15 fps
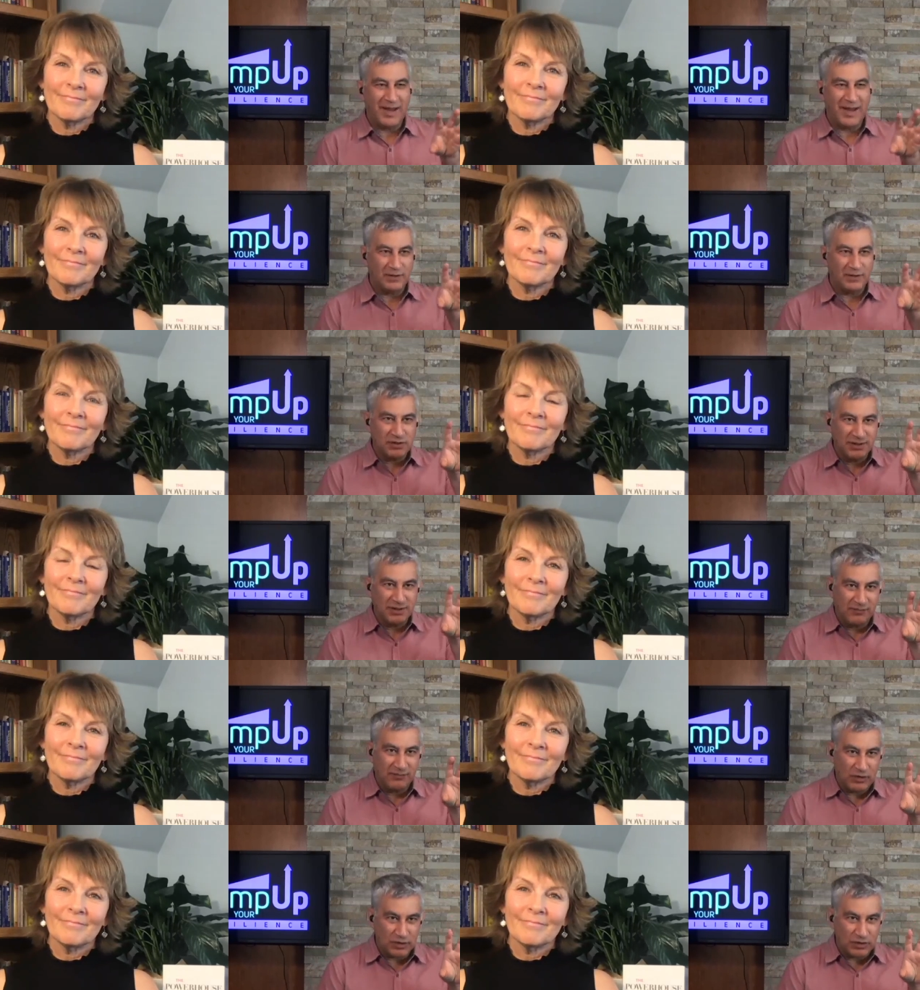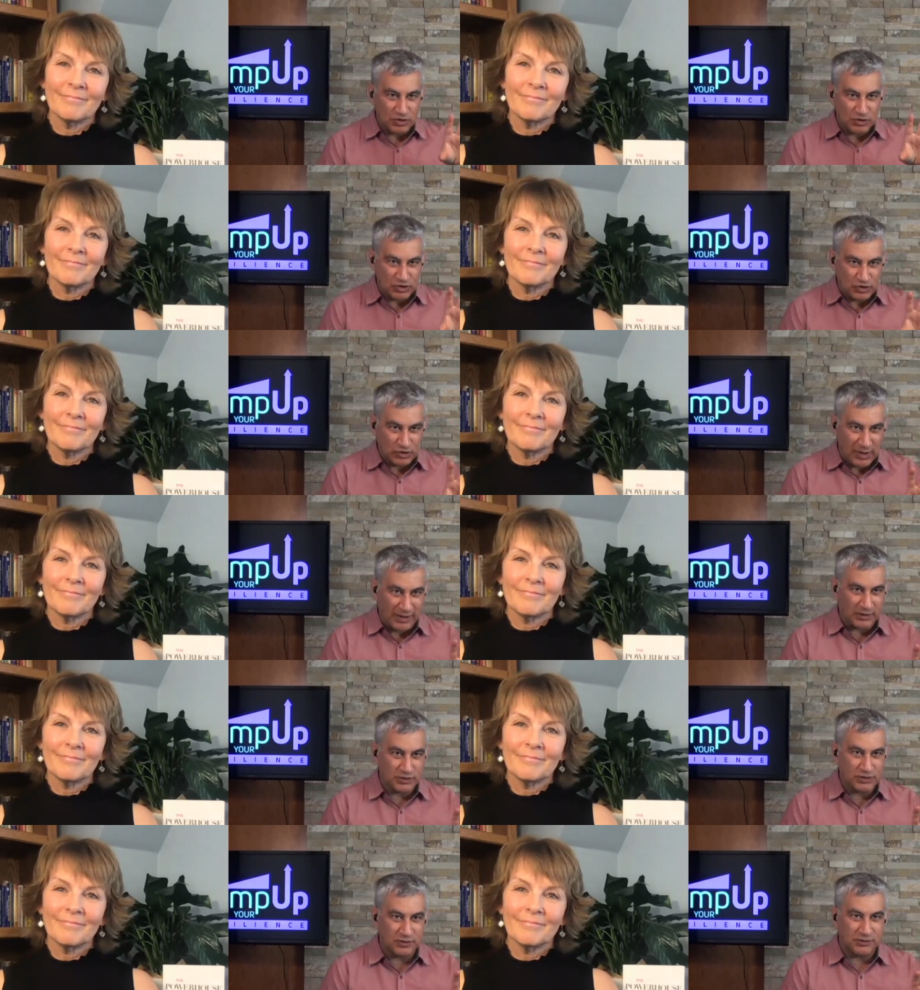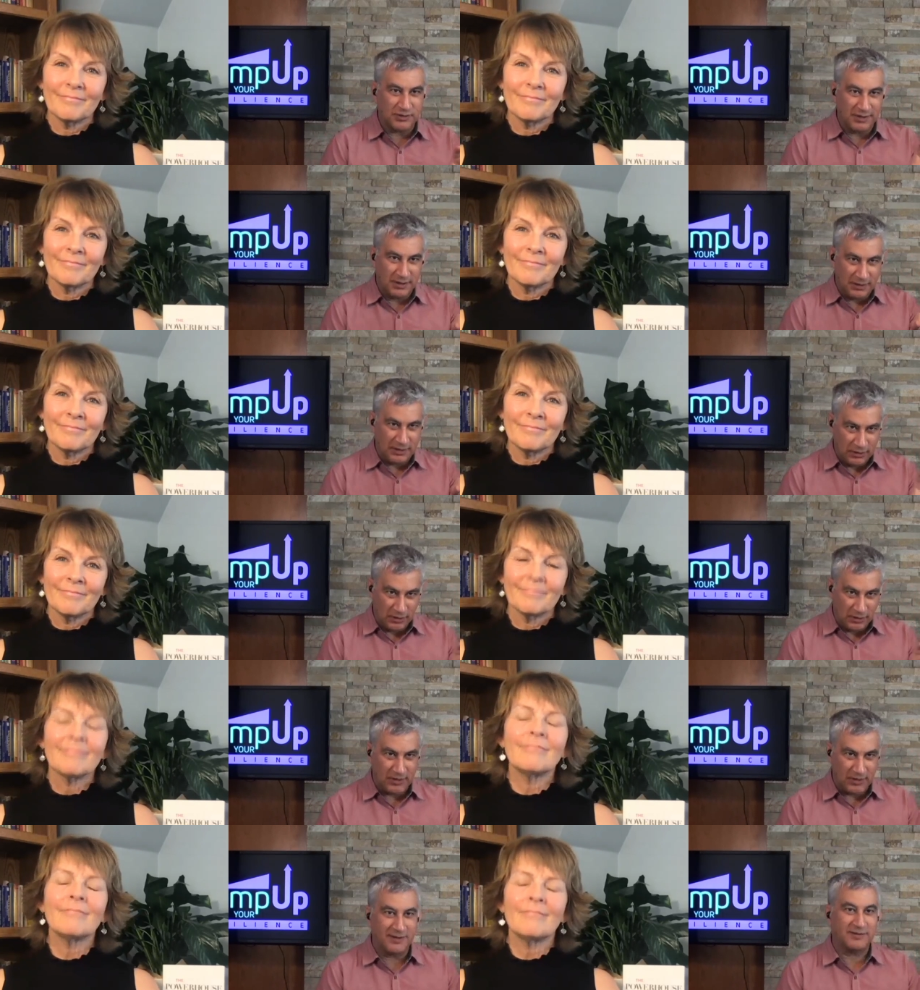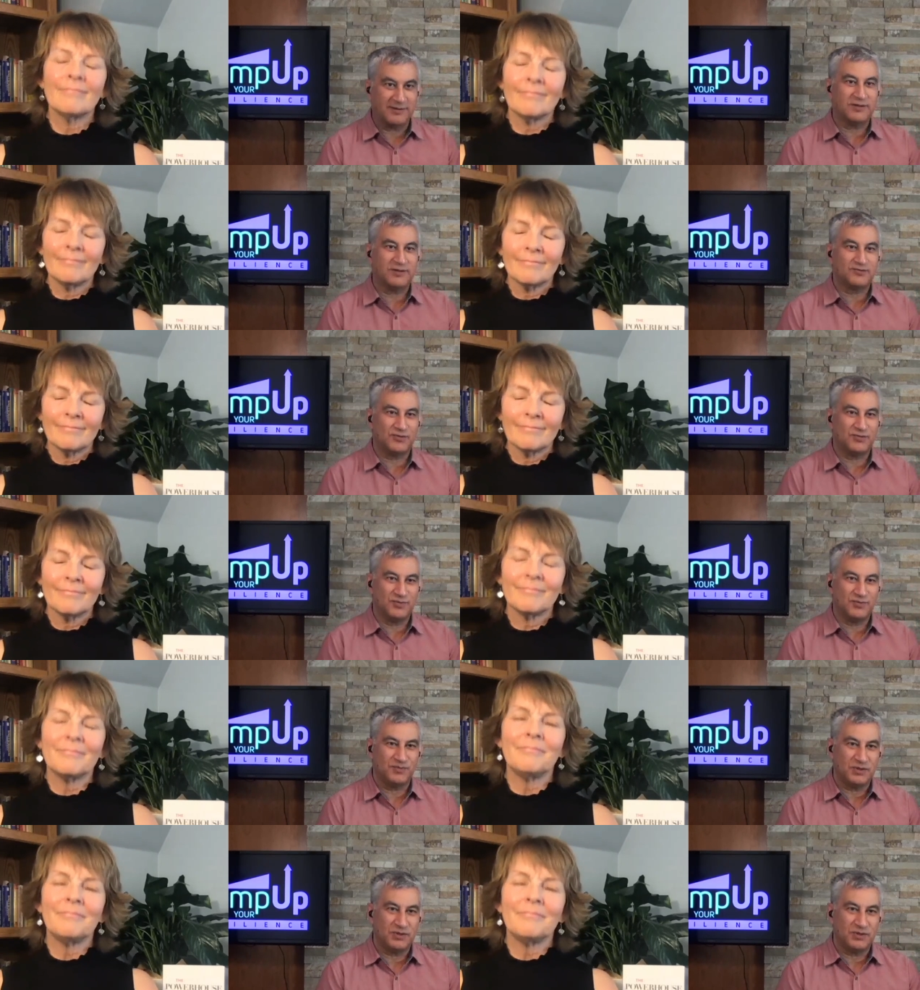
Speaker 1: but you actually give it a structure in looking at these.